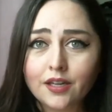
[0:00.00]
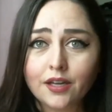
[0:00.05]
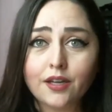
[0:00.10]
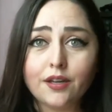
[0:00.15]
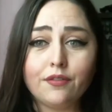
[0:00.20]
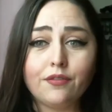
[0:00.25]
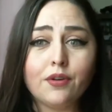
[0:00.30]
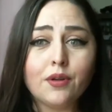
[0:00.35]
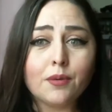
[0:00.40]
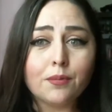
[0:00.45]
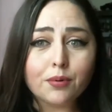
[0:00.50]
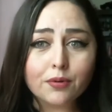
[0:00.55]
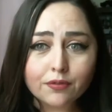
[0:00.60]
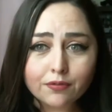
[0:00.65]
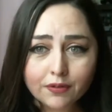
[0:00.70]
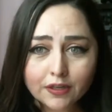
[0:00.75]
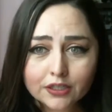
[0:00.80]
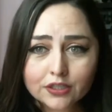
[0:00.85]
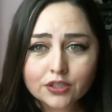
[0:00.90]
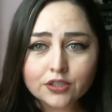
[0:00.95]
of
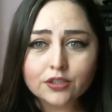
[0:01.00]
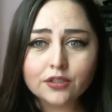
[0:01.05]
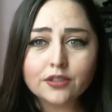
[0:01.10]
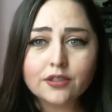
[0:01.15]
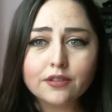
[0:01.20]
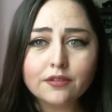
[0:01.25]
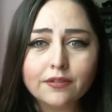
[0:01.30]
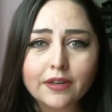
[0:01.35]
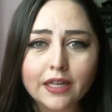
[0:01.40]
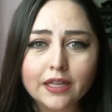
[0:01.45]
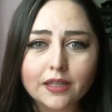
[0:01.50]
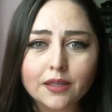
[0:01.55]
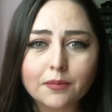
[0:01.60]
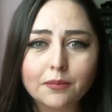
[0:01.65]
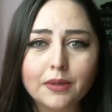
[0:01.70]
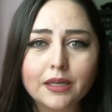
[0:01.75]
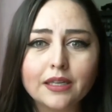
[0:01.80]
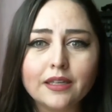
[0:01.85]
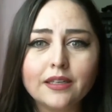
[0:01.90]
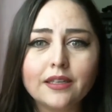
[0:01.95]
professional
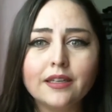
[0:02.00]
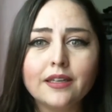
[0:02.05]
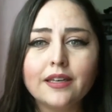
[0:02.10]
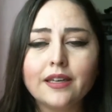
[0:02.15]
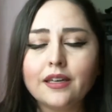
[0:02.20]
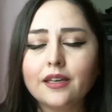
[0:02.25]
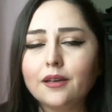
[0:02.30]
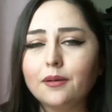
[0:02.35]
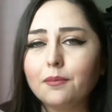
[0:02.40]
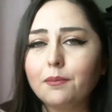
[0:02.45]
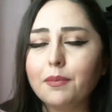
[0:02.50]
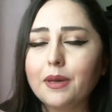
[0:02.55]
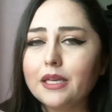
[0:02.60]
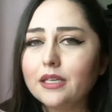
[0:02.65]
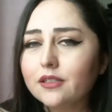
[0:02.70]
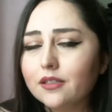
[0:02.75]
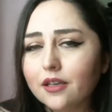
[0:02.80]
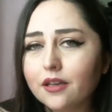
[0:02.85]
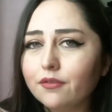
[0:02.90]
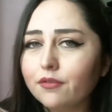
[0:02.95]
development. And
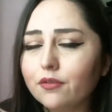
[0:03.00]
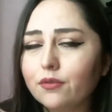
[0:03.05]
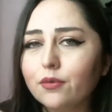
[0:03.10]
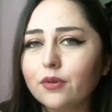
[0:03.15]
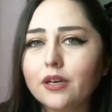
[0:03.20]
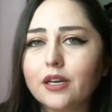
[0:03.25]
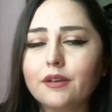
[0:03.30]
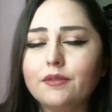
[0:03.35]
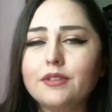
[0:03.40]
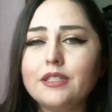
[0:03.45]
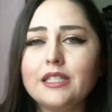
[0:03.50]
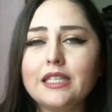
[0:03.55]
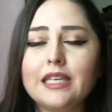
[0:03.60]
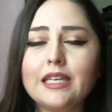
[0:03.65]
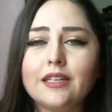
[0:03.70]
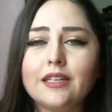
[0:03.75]
based off of what I've seen,